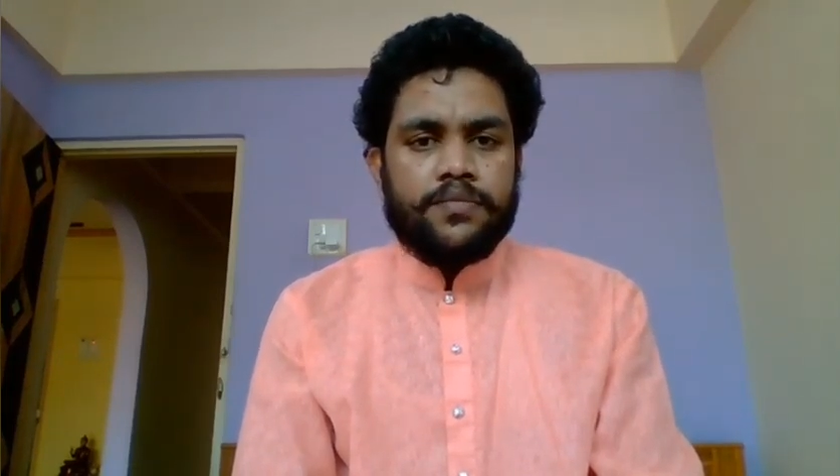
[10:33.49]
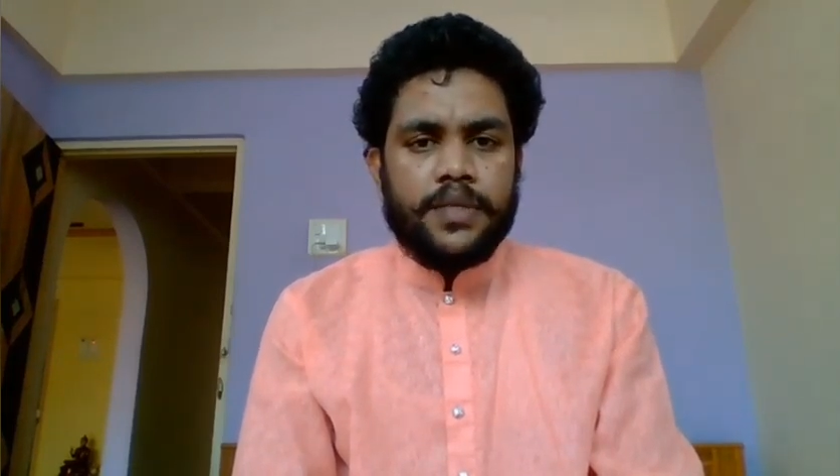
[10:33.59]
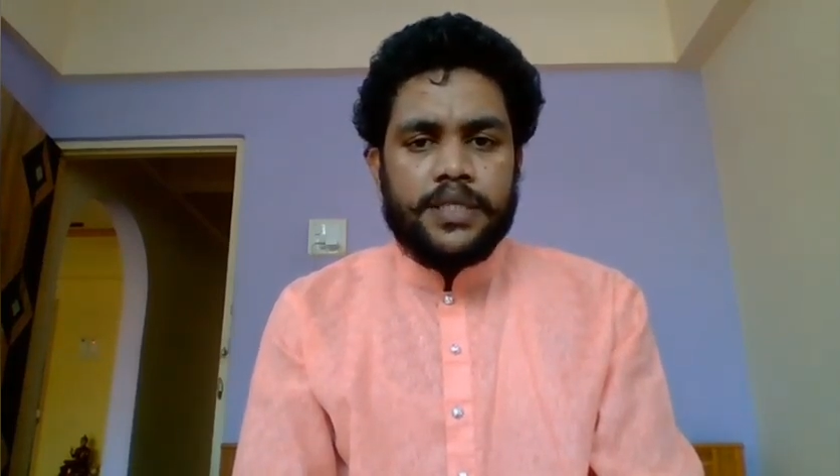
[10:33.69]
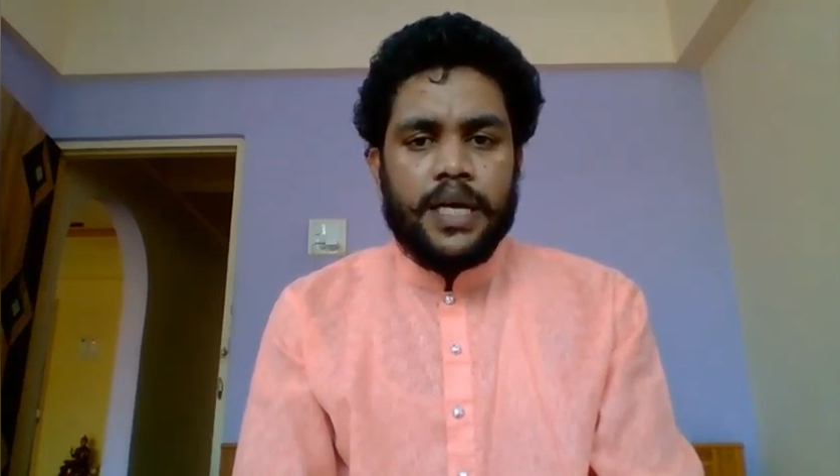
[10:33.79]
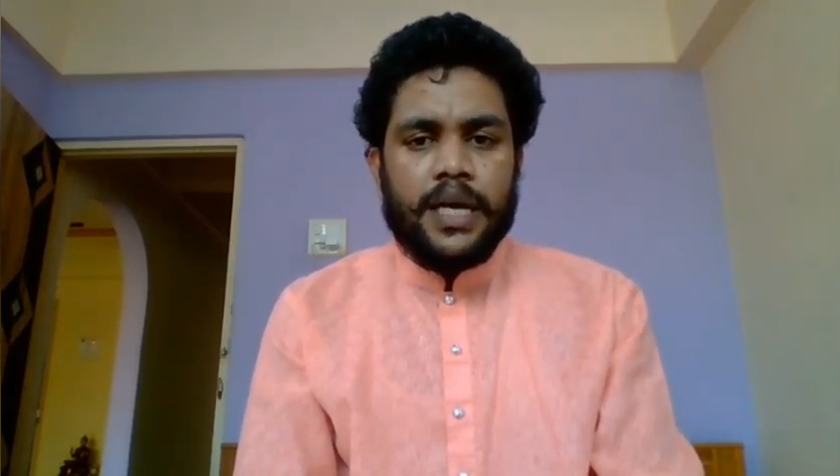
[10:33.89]

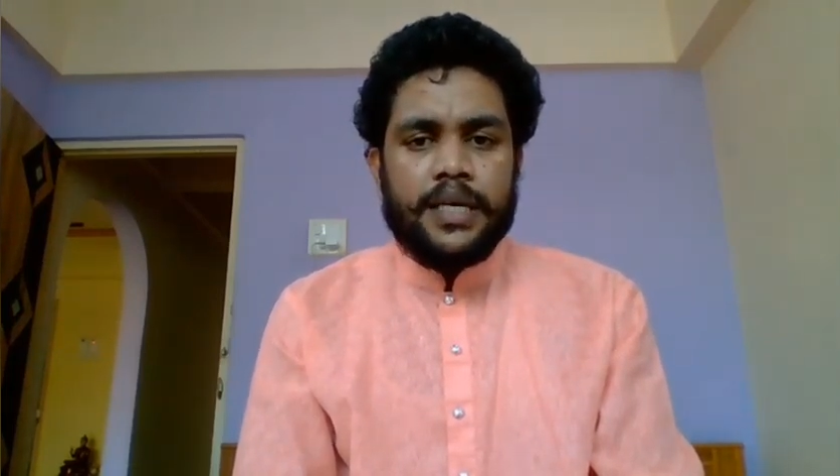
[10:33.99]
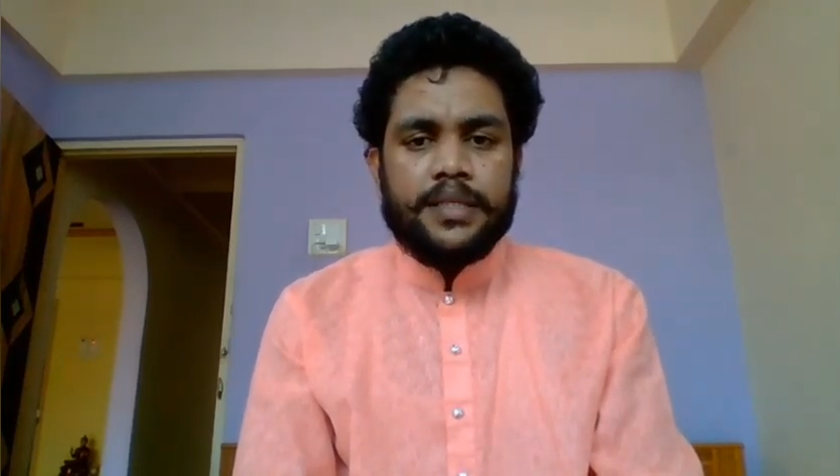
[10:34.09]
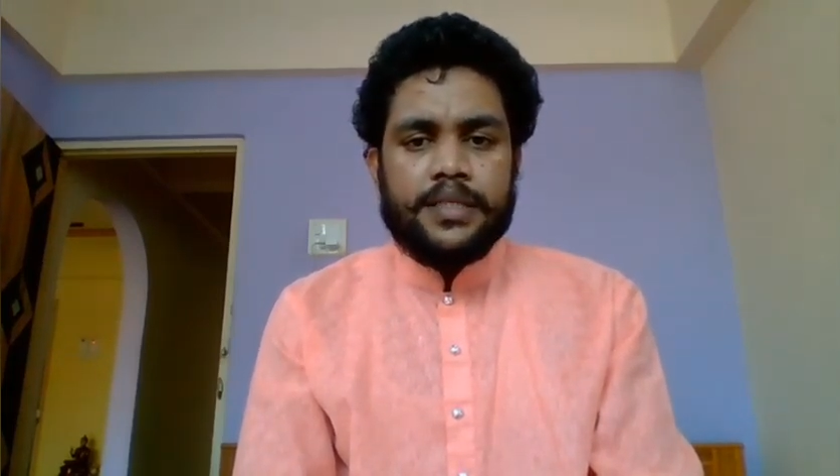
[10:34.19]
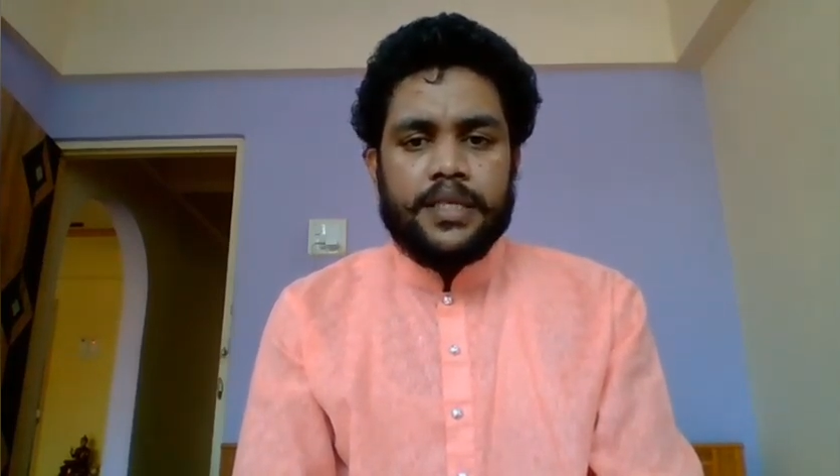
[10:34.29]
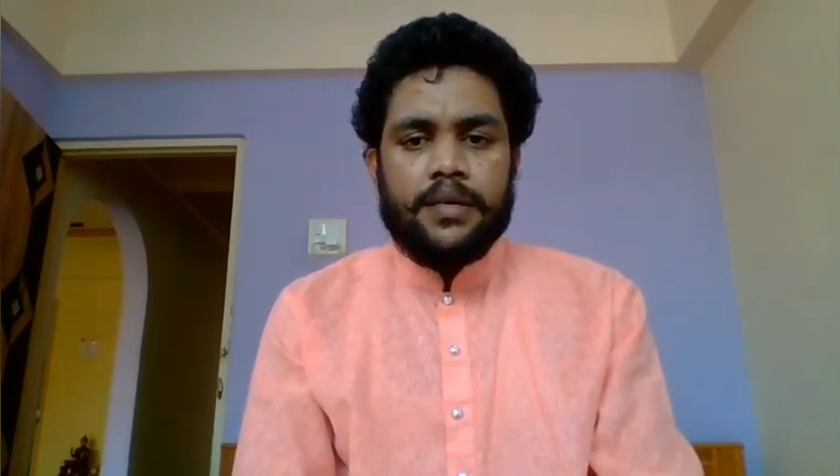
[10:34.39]
These are
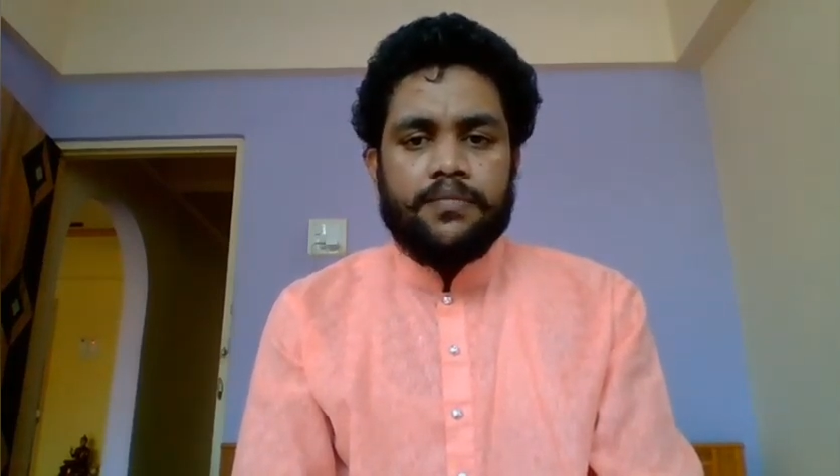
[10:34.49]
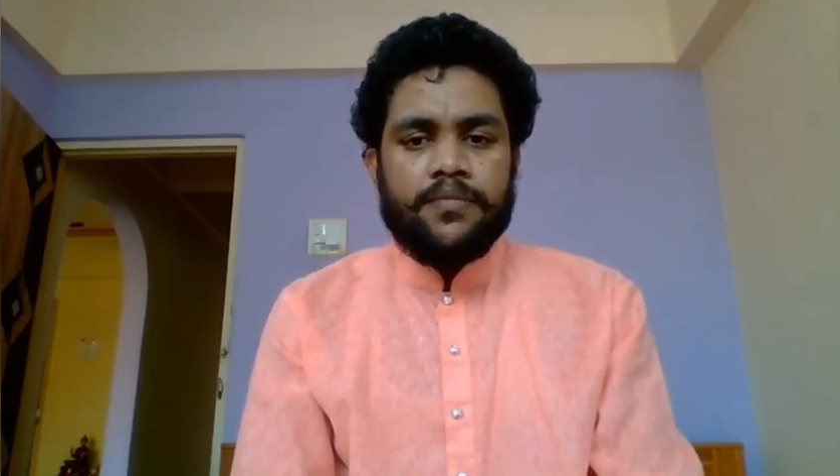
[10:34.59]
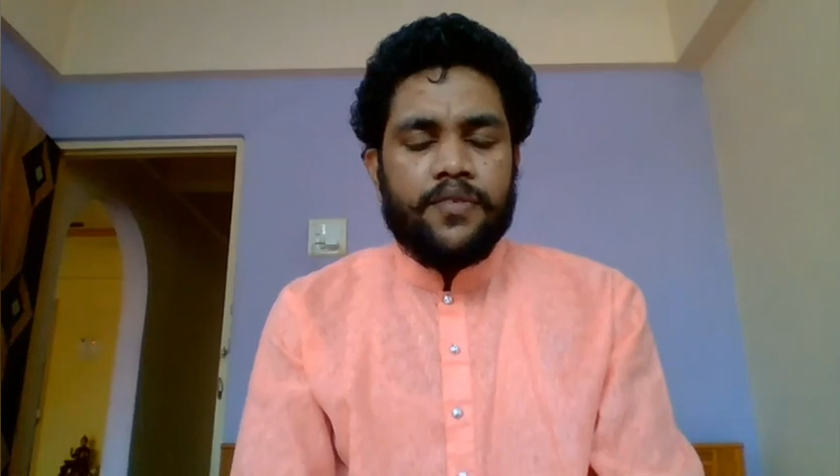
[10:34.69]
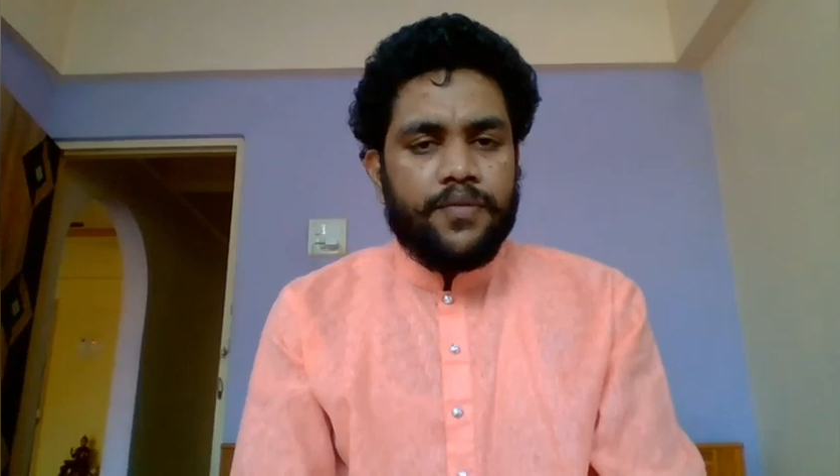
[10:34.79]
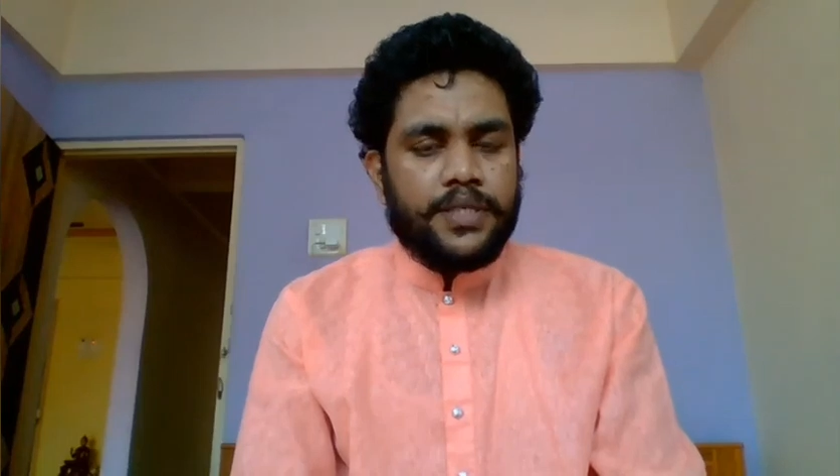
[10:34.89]
the some
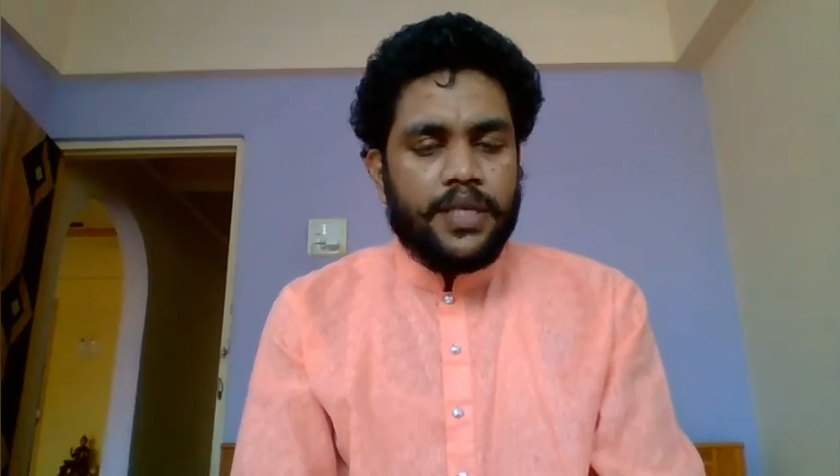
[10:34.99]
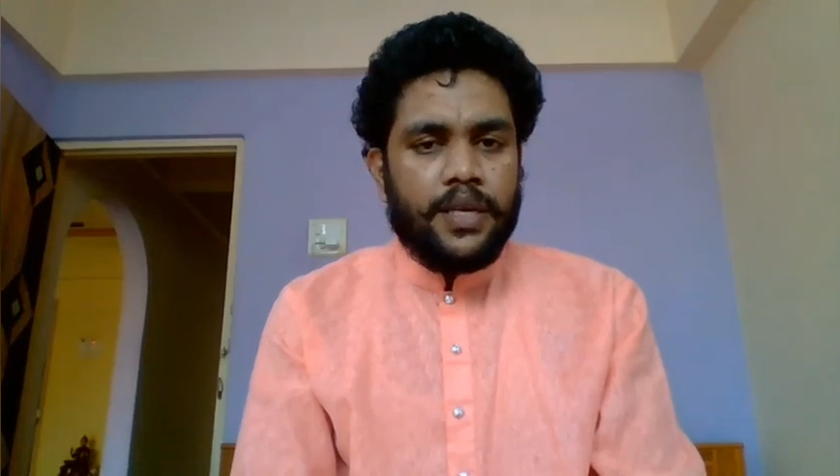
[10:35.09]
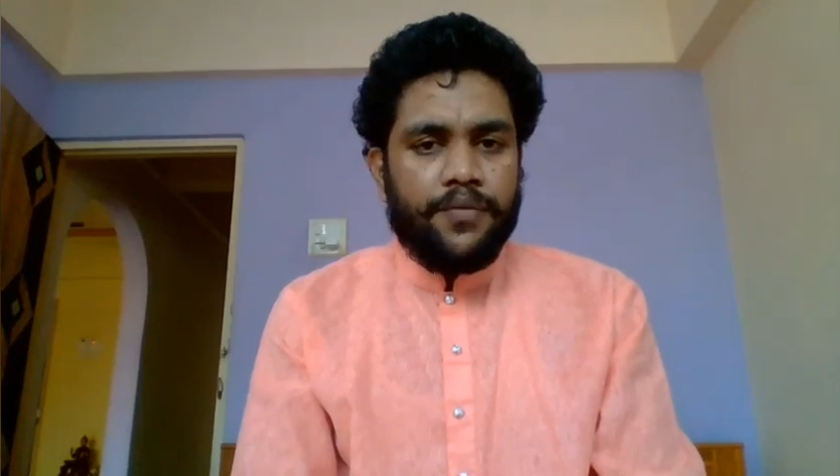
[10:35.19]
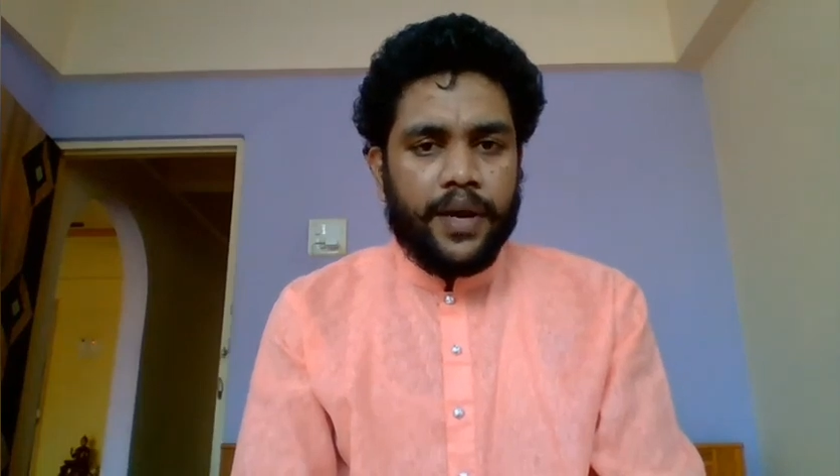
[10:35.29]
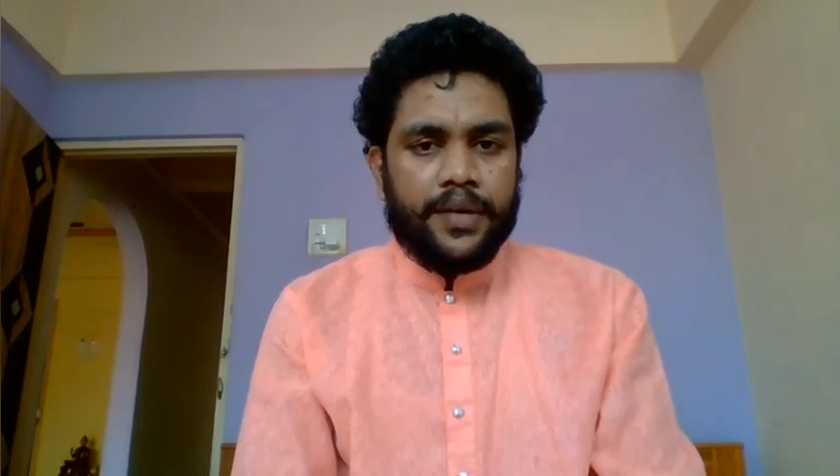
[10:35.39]

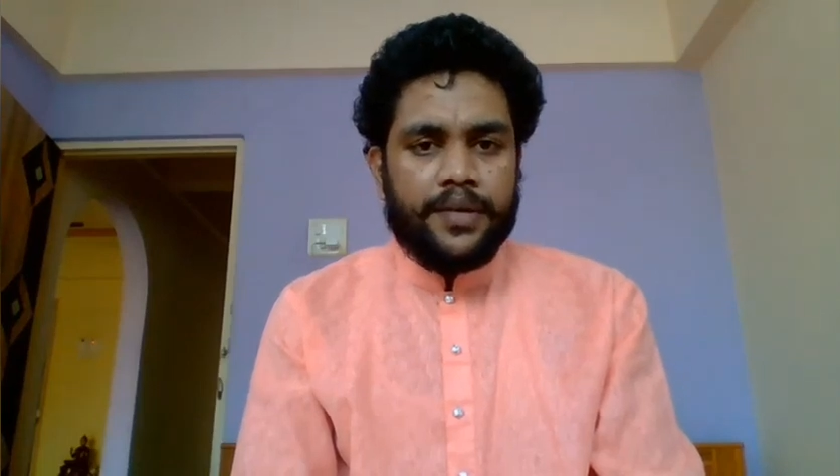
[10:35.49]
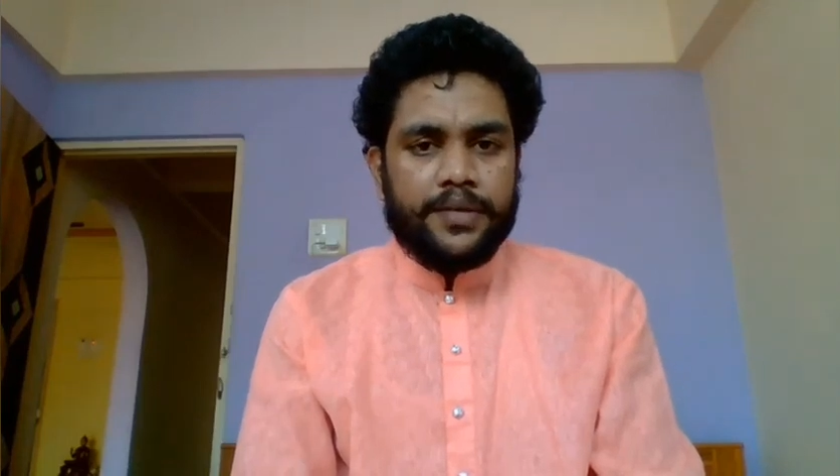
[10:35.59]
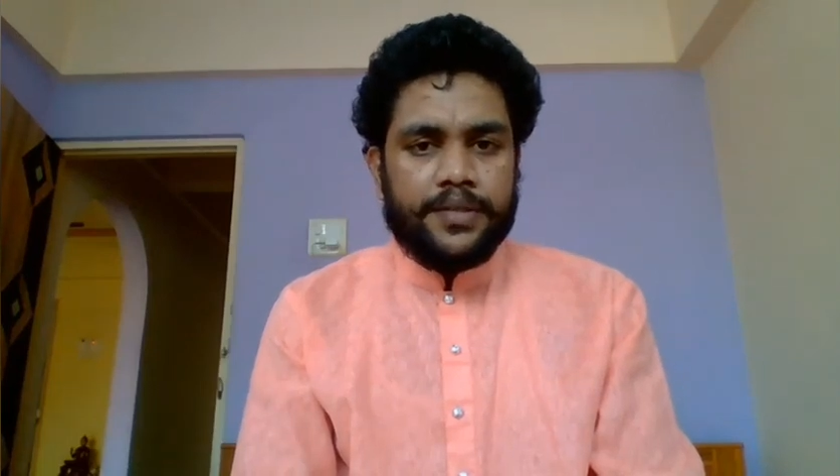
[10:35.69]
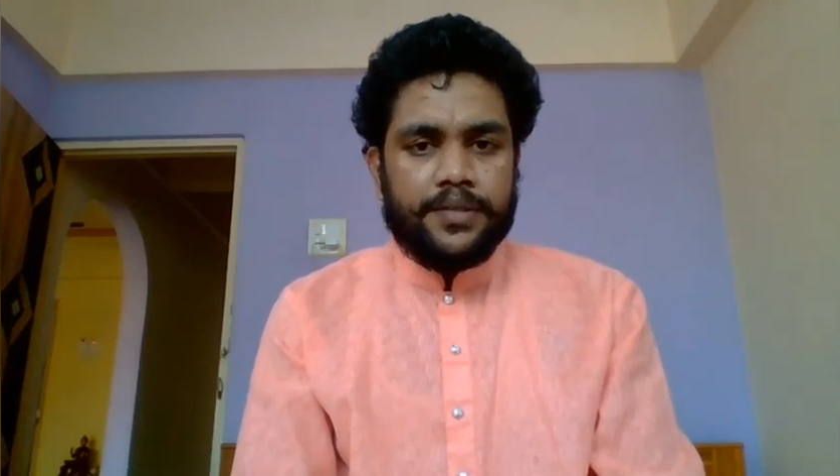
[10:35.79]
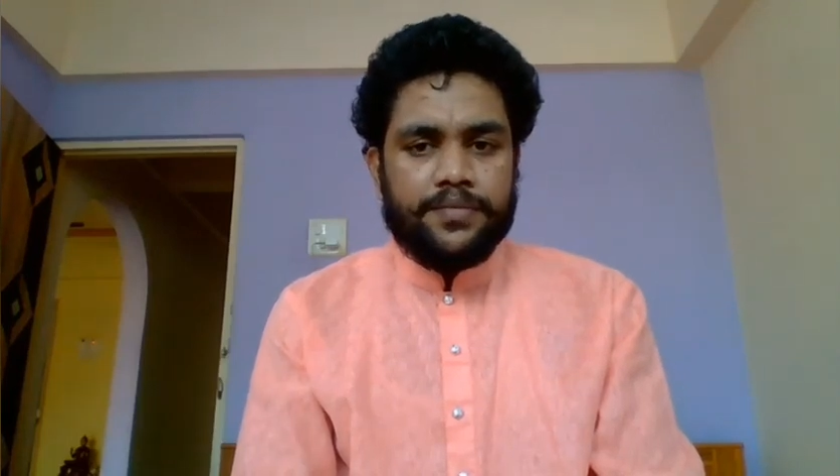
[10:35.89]
physical
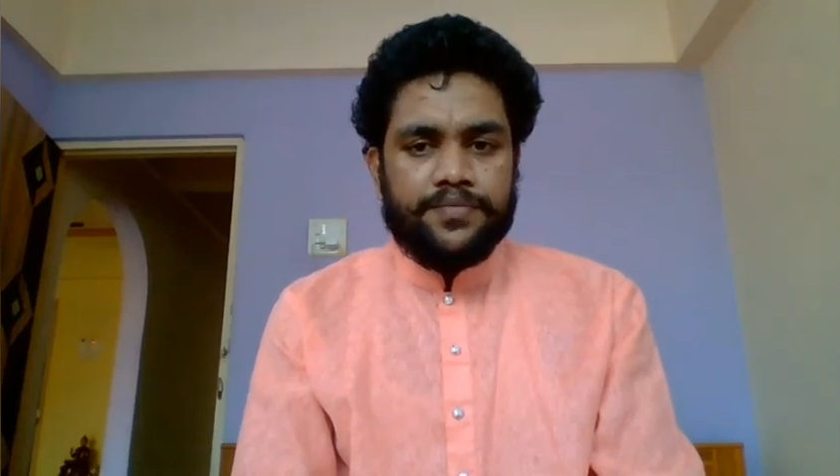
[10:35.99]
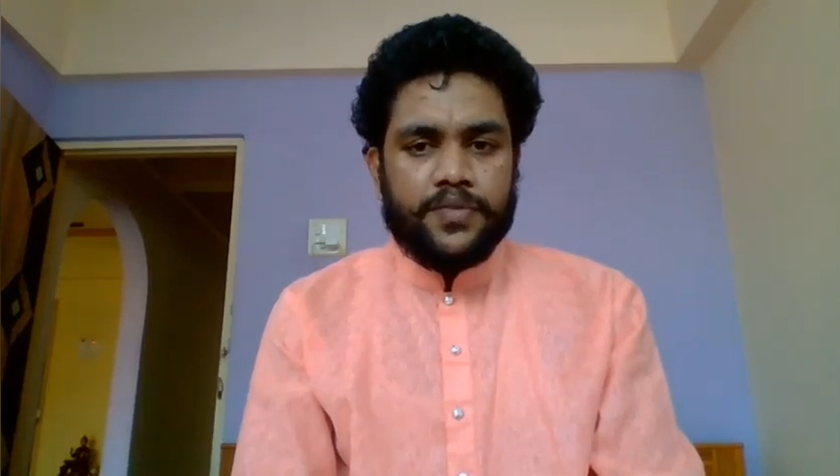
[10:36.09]
factors